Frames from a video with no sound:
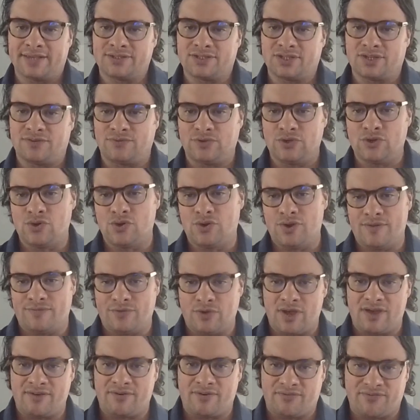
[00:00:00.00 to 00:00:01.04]
So if you
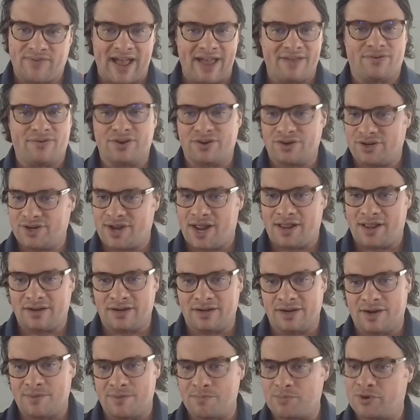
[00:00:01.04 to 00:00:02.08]
have a
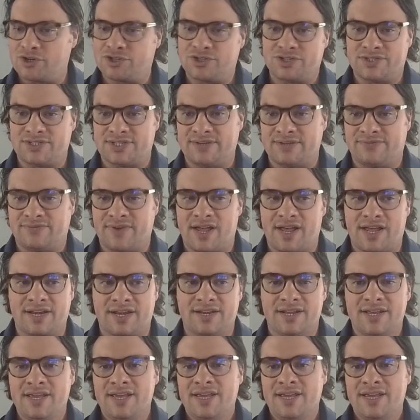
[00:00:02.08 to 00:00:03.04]
$500 emergency fund,